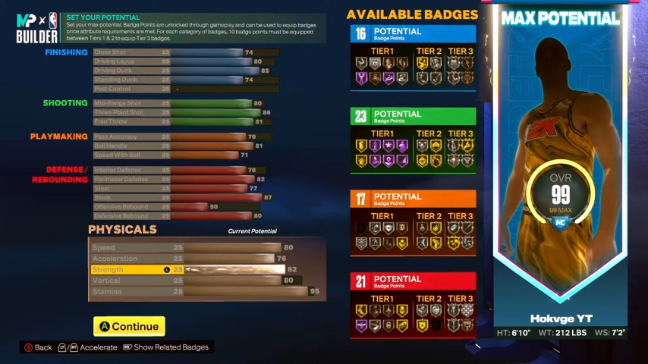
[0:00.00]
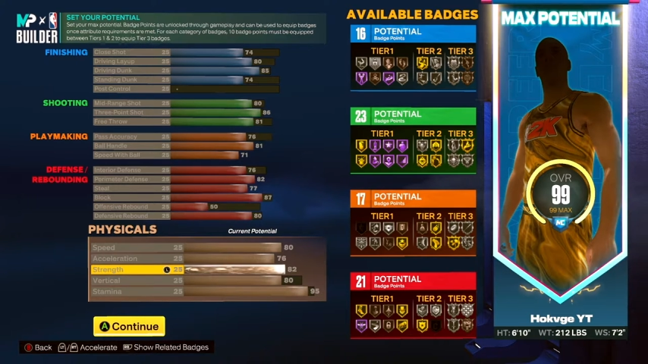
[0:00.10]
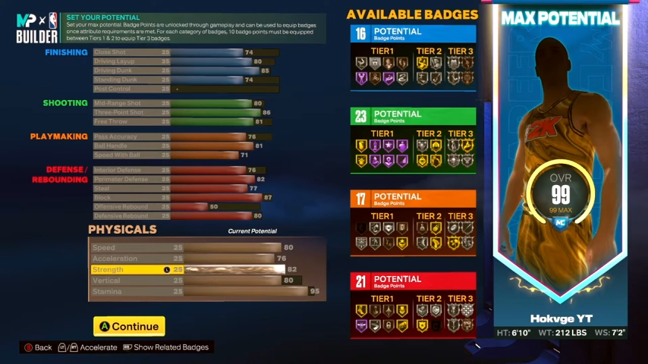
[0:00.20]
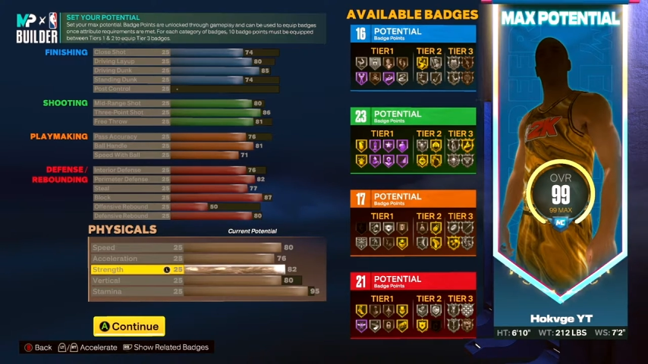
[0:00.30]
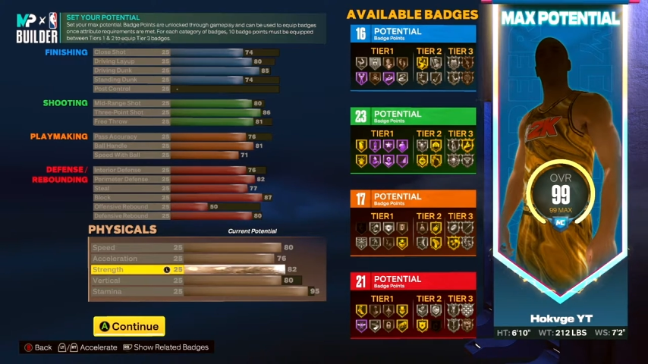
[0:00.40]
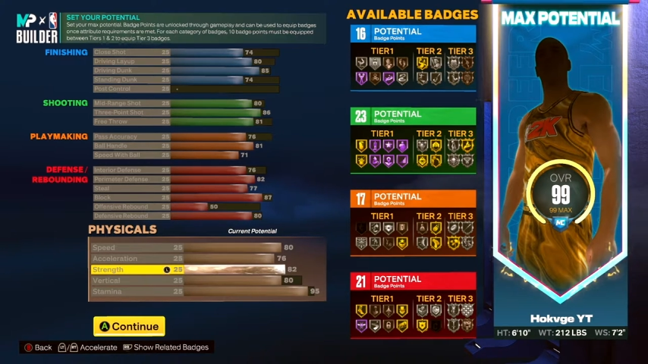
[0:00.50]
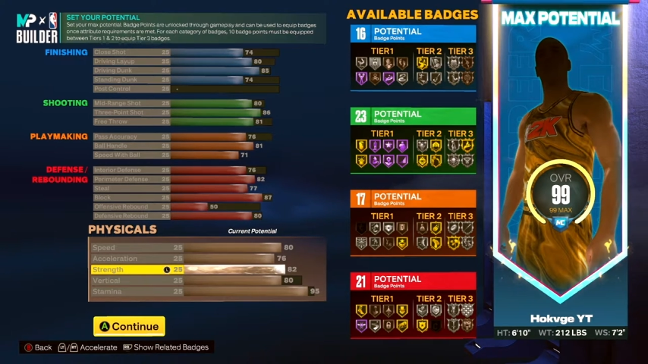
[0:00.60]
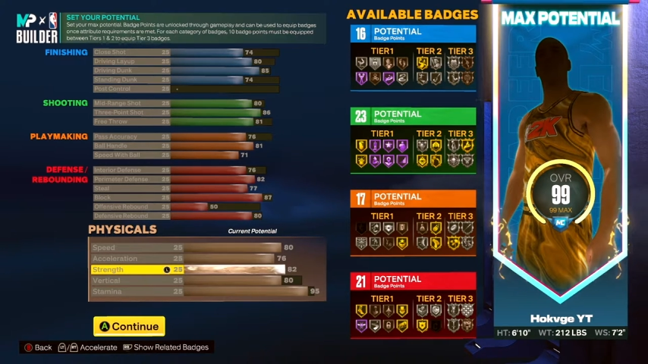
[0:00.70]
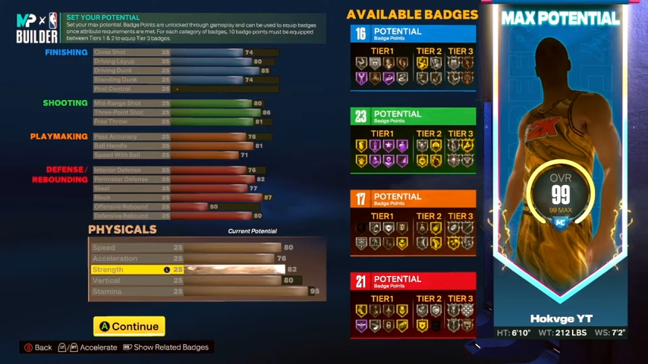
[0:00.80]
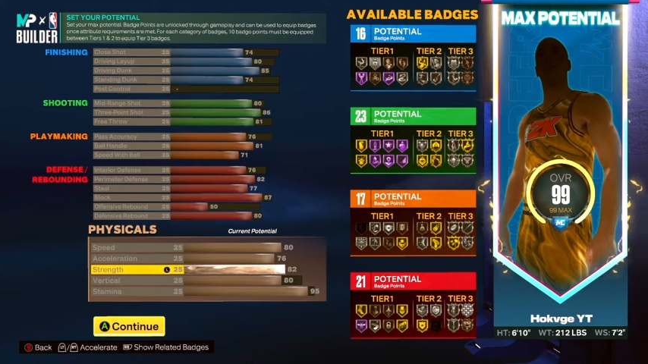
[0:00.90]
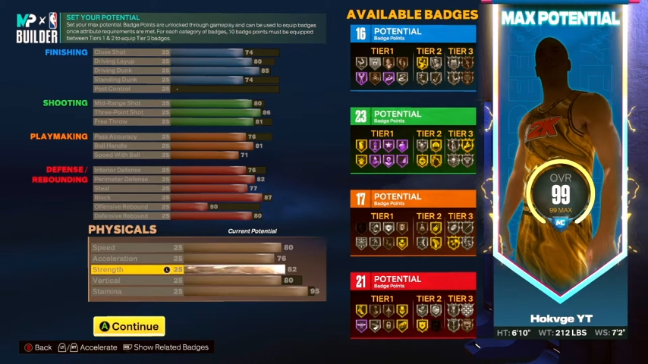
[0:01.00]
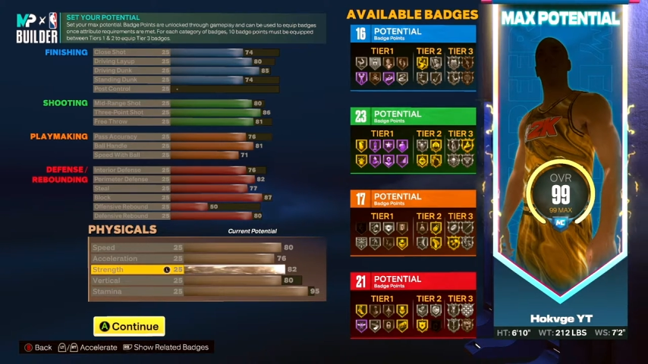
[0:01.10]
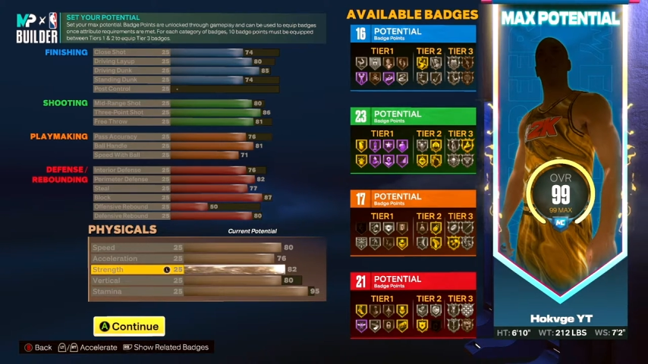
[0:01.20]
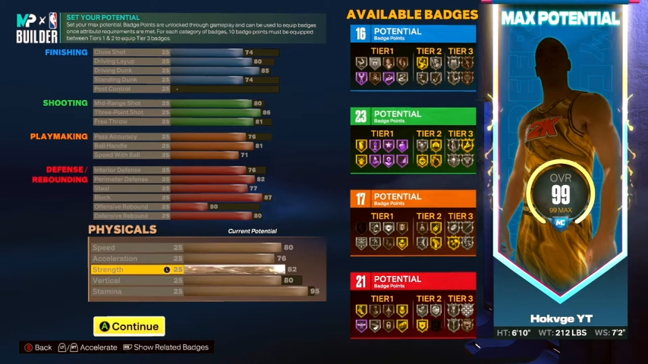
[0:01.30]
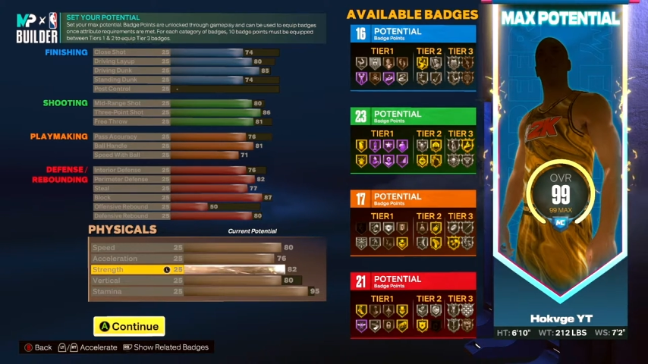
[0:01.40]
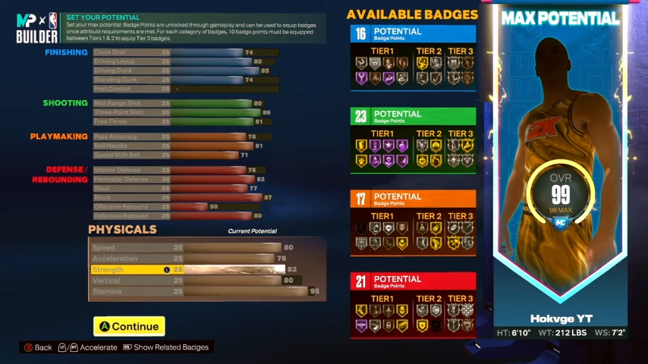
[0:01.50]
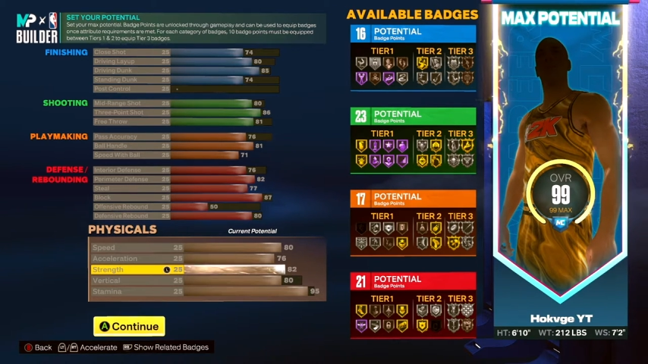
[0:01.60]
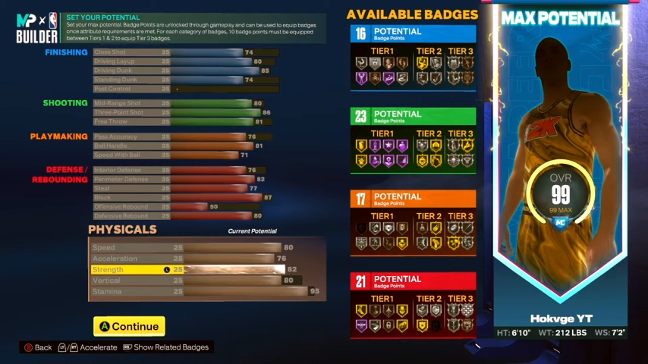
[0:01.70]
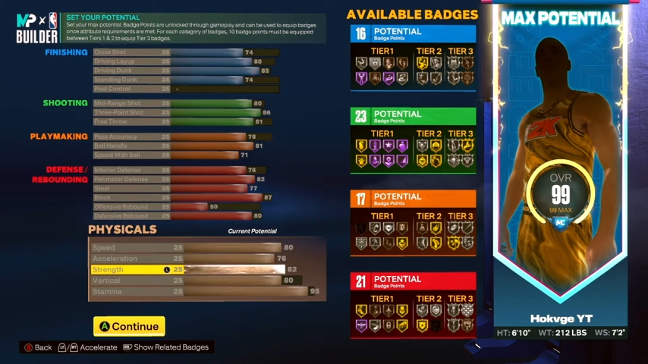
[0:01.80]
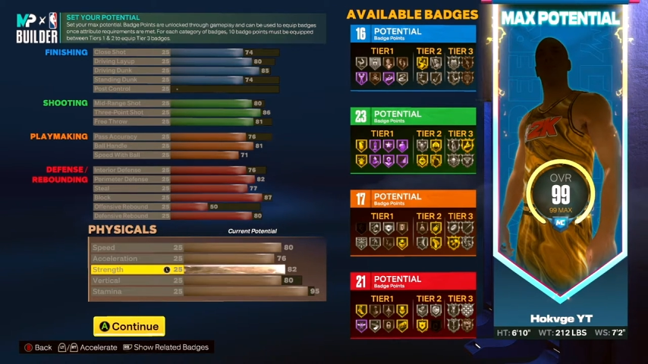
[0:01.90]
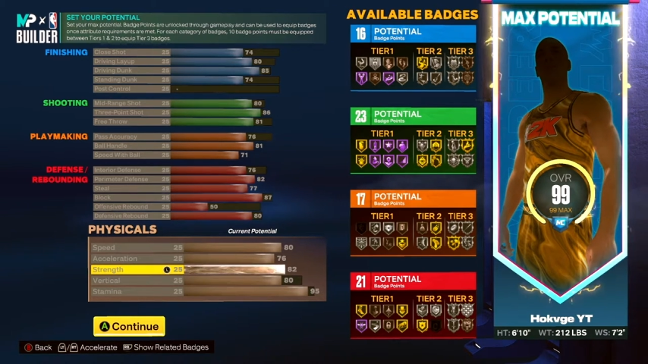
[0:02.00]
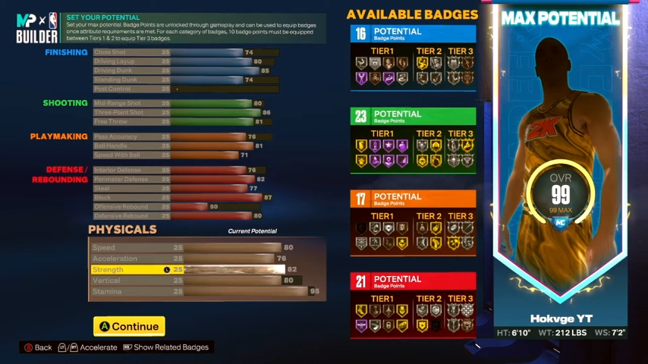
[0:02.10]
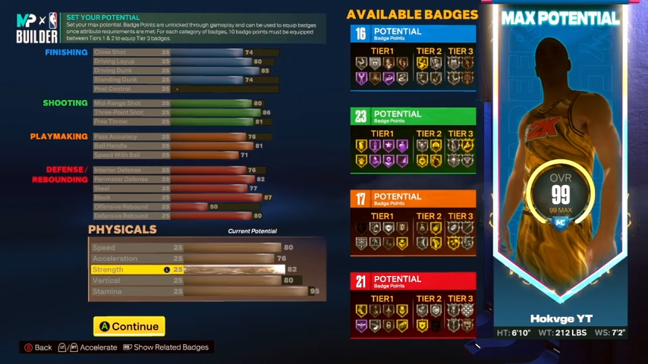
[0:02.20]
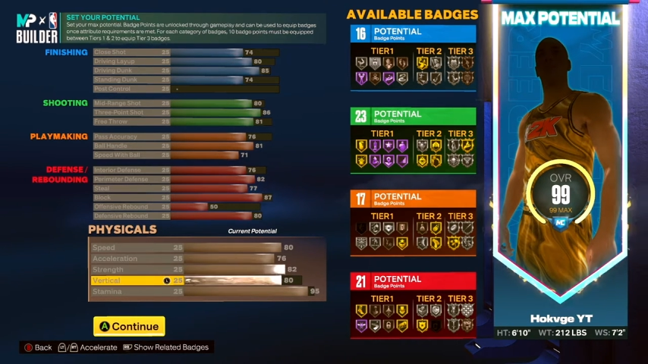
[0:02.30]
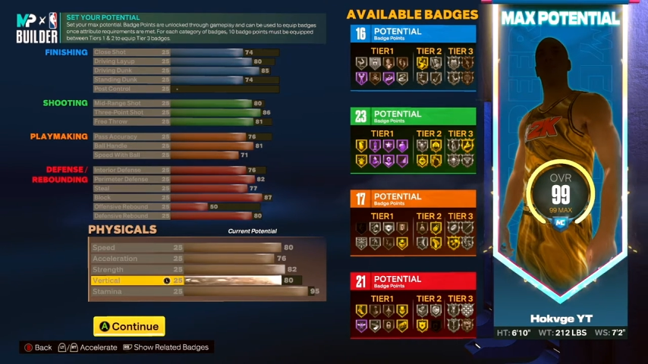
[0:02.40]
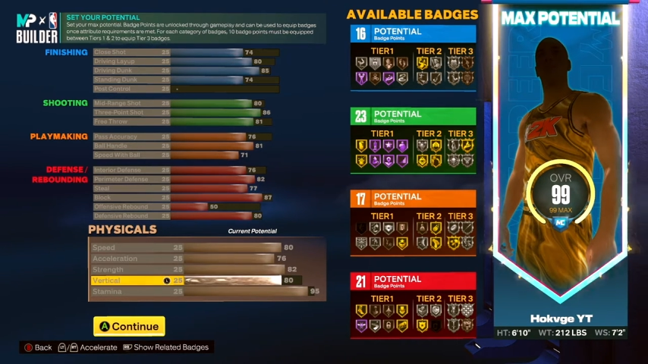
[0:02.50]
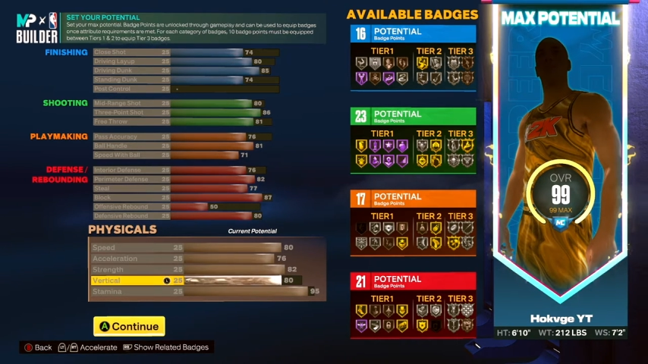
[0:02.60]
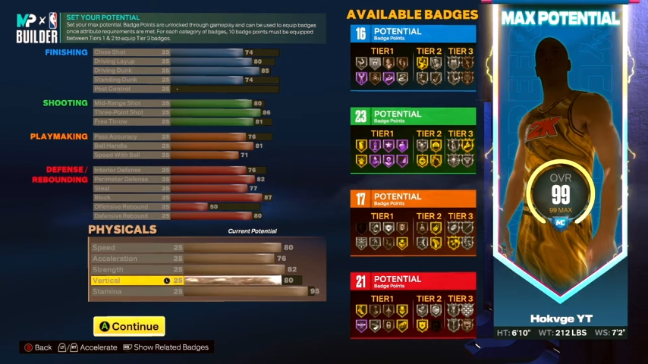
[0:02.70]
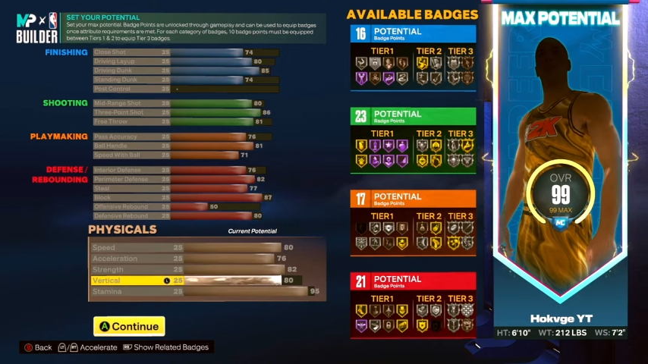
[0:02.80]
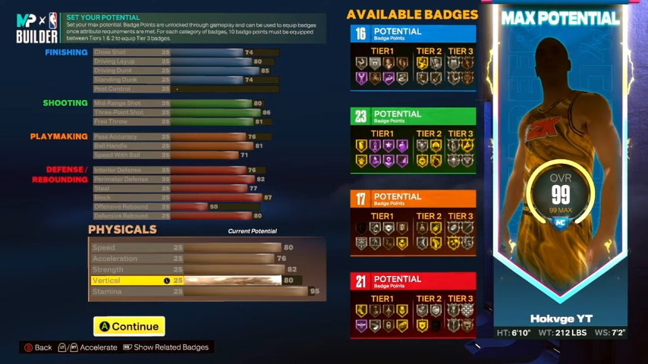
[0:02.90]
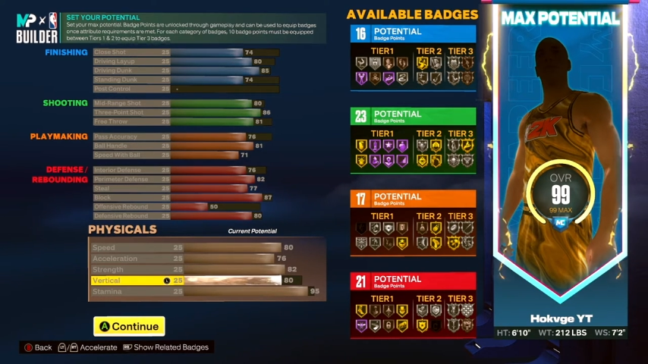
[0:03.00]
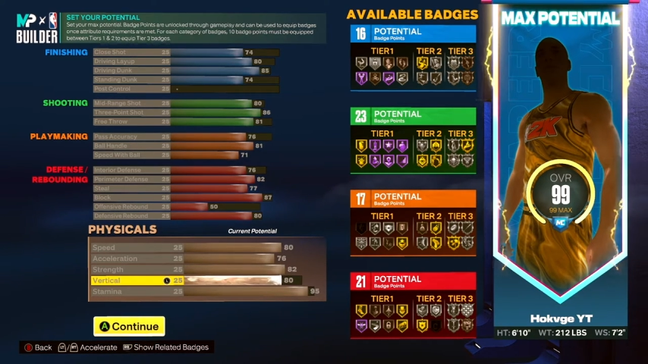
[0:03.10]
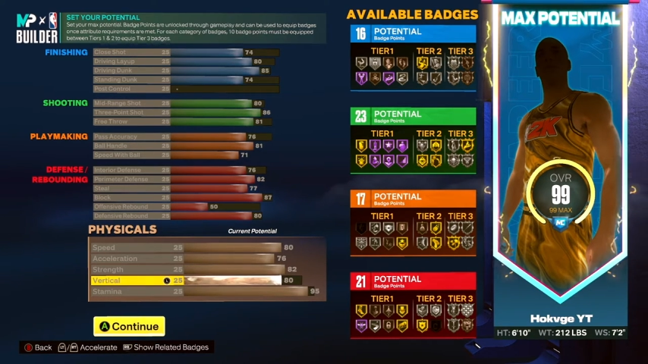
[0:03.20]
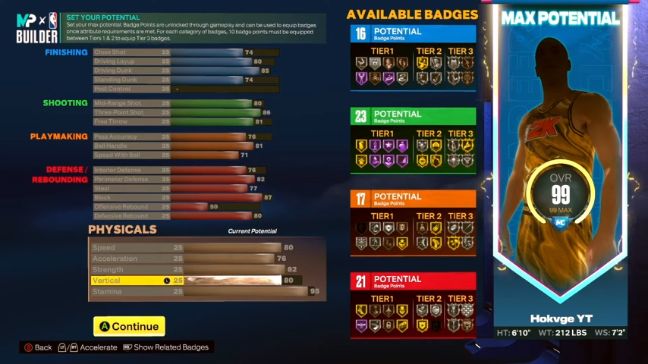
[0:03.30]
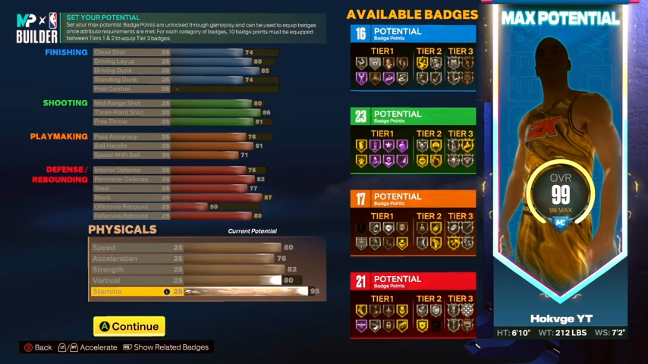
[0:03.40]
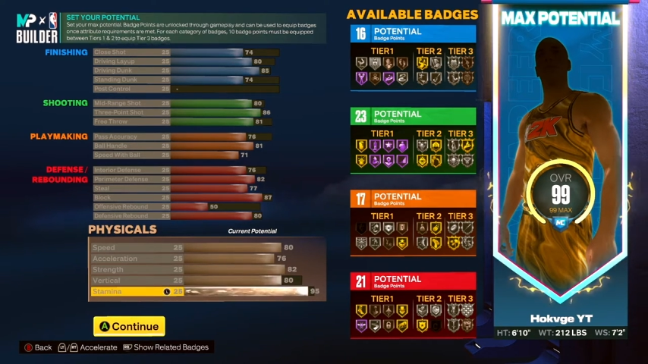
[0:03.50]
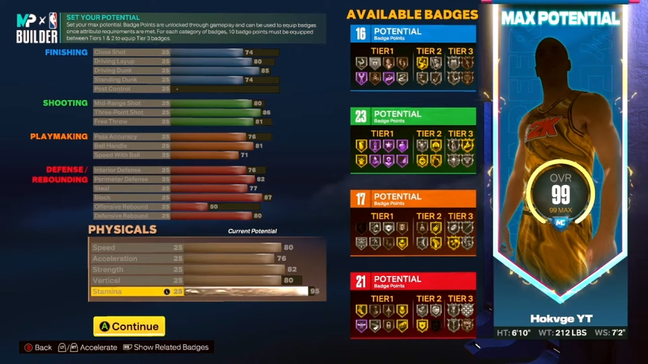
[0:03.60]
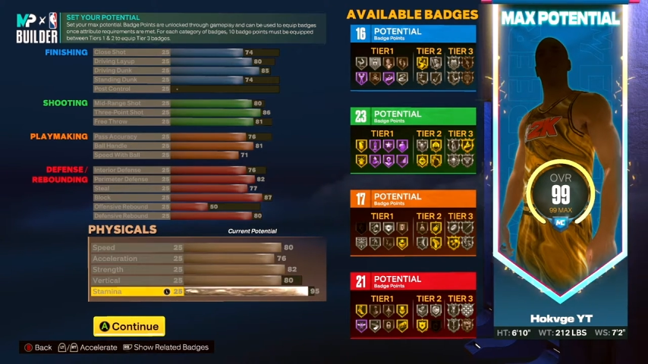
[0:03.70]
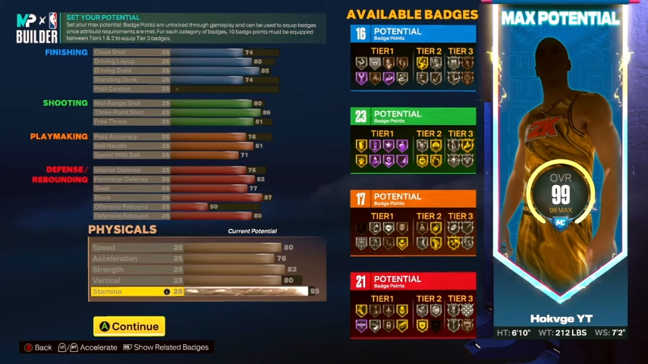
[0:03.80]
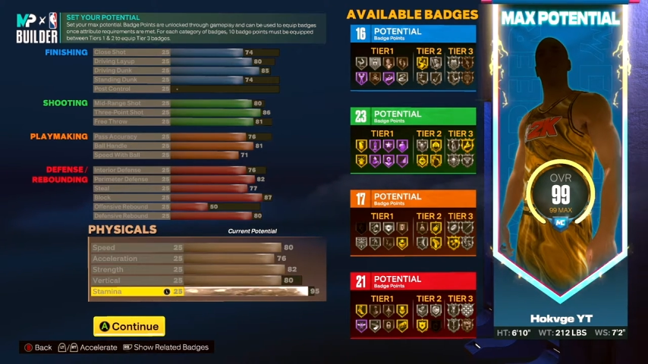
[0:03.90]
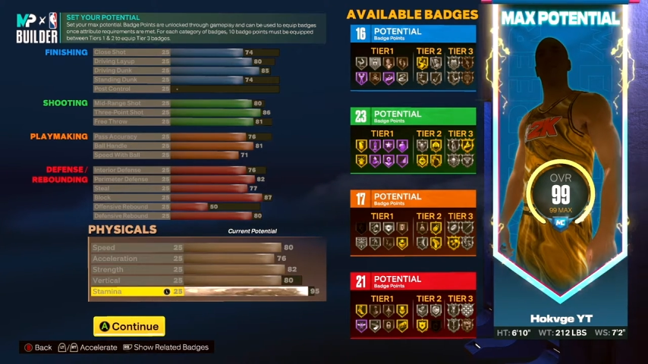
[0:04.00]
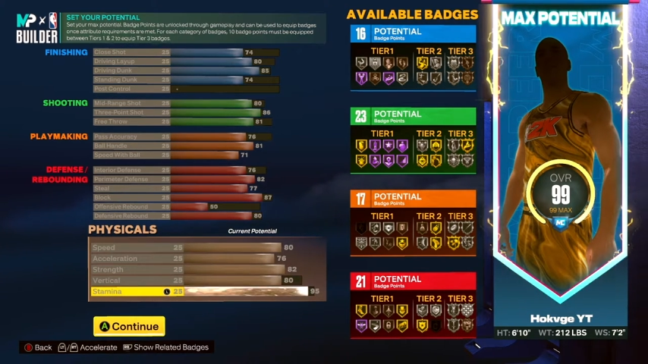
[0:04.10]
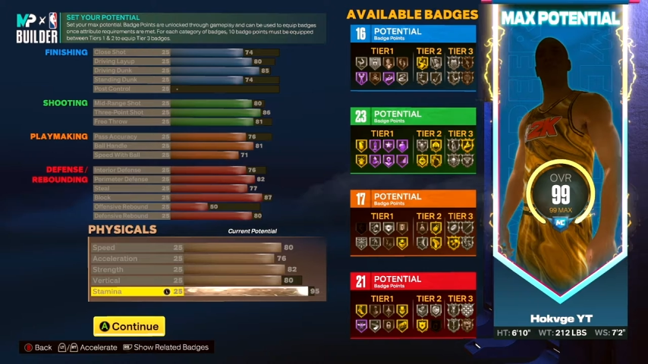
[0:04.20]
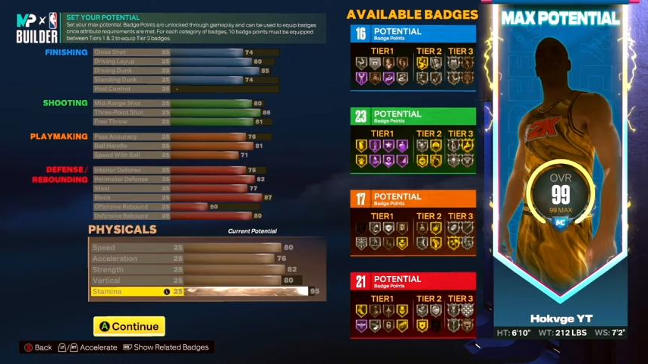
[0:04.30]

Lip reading: (no speaker visible)